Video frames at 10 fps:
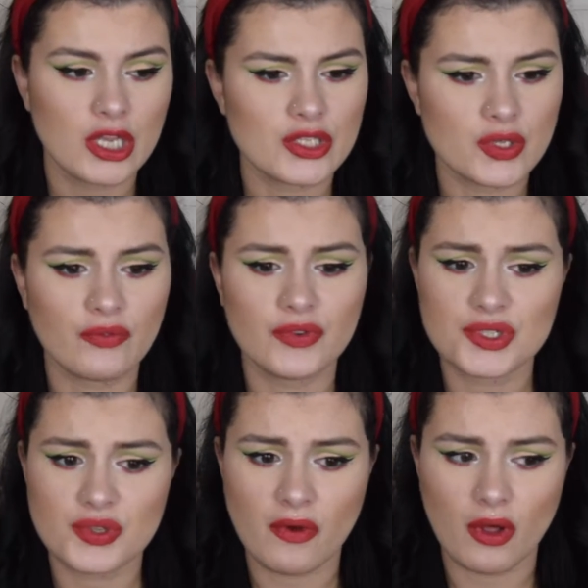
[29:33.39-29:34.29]
So
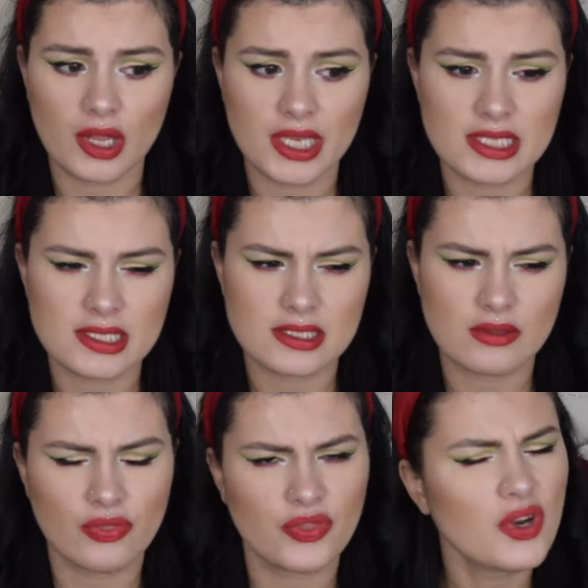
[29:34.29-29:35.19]
first of all, it's
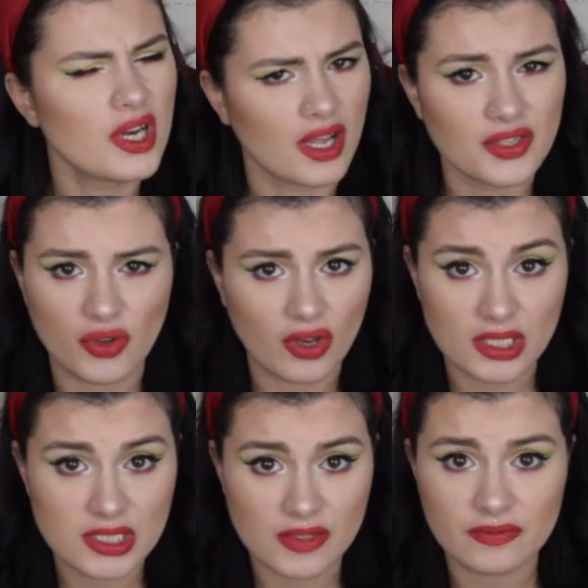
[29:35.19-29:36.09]

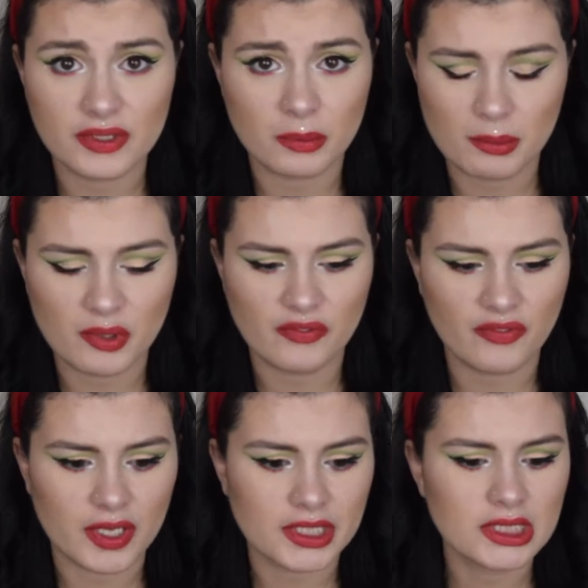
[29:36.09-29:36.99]
$39 if I remember
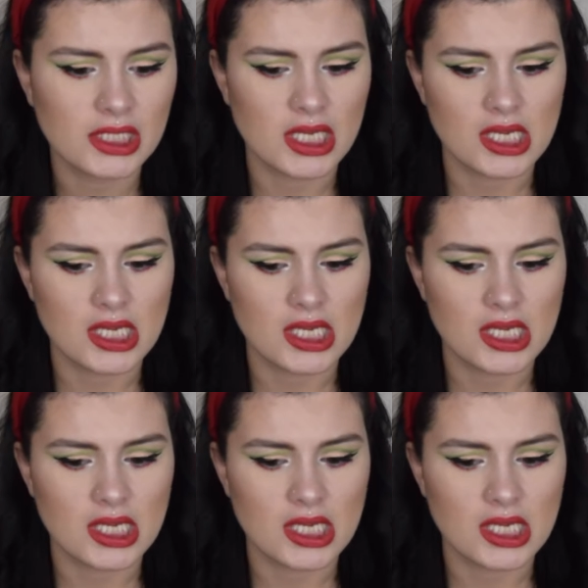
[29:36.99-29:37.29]
fine.